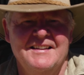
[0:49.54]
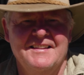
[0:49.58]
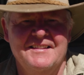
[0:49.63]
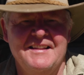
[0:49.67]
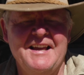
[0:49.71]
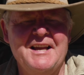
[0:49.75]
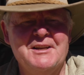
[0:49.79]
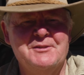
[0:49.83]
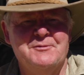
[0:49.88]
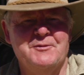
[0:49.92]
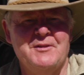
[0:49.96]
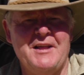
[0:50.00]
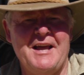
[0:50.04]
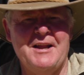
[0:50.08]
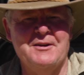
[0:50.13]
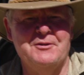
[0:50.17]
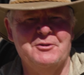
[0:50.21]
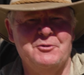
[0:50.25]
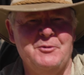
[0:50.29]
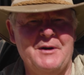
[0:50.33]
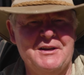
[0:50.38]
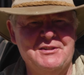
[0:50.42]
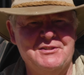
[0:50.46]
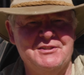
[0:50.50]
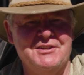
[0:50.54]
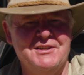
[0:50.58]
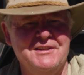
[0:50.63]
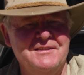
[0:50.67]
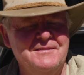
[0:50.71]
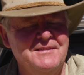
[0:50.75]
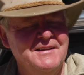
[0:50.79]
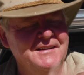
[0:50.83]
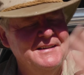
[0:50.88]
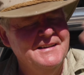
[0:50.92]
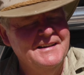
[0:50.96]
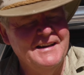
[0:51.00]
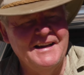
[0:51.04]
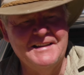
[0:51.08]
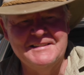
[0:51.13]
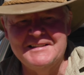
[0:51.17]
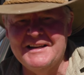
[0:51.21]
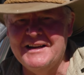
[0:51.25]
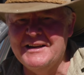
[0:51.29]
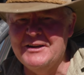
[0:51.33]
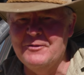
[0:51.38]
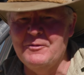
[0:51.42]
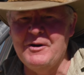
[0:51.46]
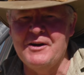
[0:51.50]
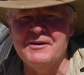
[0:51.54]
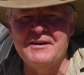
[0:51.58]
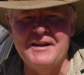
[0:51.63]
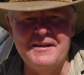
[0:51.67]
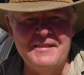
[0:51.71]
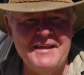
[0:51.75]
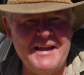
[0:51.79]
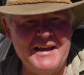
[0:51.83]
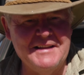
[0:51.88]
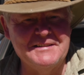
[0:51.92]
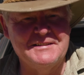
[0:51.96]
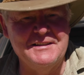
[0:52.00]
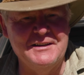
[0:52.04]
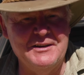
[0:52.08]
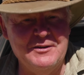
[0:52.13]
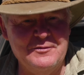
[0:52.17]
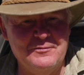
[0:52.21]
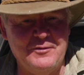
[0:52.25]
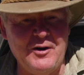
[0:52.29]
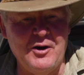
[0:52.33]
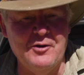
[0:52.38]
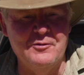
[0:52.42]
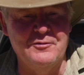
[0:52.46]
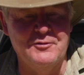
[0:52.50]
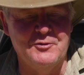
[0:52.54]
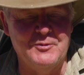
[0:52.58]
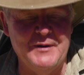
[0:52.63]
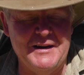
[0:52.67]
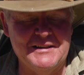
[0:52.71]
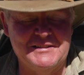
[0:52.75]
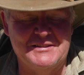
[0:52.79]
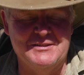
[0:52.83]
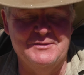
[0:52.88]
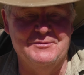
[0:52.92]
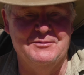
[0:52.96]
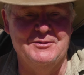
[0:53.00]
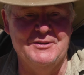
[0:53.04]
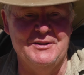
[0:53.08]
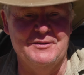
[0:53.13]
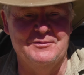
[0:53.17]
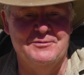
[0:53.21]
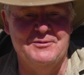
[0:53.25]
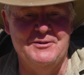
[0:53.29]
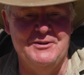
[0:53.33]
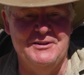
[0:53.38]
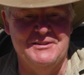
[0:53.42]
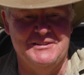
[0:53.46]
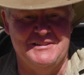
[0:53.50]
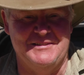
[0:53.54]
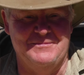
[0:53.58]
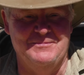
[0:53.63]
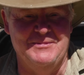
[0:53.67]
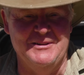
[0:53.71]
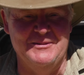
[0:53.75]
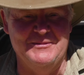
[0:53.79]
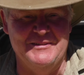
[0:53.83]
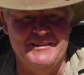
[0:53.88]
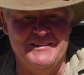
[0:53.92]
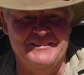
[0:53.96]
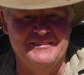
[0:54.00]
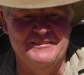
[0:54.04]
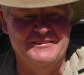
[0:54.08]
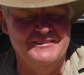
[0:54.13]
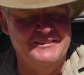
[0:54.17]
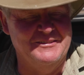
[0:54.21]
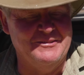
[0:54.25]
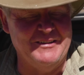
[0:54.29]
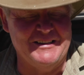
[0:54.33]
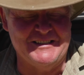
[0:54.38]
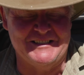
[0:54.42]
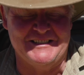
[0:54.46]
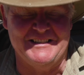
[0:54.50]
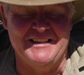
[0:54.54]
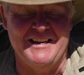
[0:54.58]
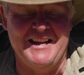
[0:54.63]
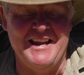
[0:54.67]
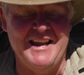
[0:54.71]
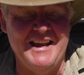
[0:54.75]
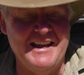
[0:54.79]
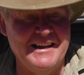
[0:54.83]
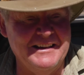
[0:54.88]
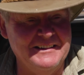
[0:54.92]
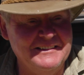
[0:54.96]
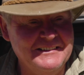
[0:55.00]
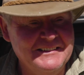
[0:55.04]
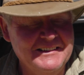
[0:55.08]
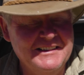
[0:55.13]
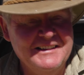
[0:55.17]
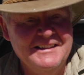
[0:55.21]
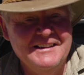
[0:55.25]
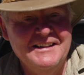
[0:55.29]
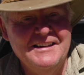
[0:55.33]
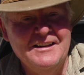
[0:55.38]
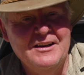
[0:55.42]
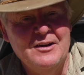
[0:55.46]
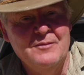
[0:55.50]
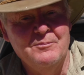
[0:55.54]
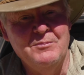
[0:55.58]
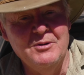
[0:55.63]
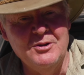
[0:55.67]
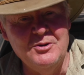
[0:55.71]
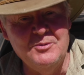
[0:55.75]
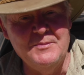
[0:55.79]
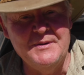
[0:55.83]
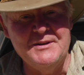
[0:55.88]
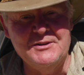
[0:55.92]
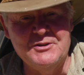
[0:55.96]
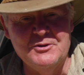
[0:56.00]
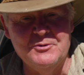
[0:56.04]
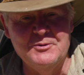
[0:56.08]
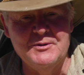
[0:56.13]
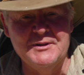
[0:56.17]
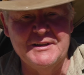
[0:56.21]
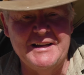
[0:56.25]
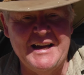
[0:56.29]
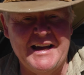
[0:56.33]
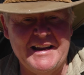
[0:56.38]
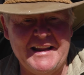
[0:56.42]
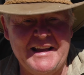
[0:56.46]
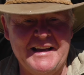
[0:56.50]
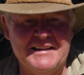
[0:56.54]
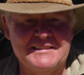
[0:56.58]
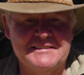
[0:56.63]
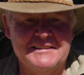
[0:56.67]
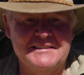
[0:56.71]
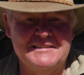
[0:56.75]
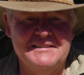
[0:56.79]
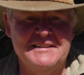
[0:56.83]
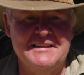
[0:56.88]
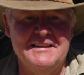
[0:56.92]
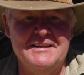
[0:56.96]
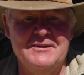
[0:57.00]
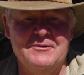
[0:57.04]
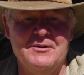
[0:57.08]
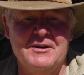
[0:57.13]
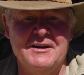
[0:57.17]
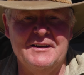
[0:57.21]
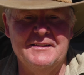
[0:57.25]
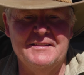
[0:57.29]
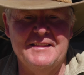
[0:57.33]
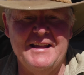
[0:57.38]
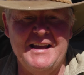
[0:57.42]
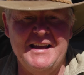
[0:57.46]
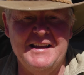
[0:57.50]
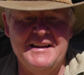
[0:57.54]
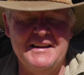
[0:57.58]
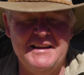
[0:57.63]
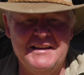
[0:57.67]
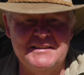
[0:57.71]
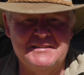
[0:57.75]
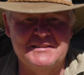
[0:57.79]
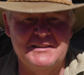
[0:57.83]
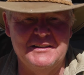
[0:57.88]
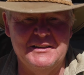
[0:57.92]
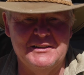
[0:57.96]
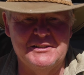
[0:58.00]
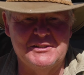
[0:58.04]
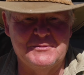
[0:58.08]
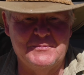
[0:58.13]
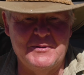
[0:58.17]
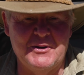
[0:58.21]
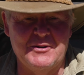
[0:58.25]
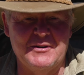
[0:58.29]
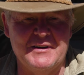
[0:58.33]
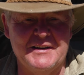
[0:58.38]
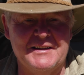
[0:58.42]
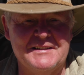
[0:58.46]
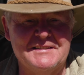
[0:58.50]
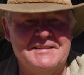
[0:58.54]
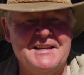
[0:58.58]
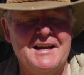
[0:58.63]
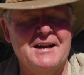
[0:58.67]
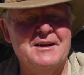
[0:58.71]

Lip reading: Thanks for that question. I tell you what, now there's an involved question for the first bloomin' questionnaire. Bloomin' doing cutouts. I tell you what, that is an experience.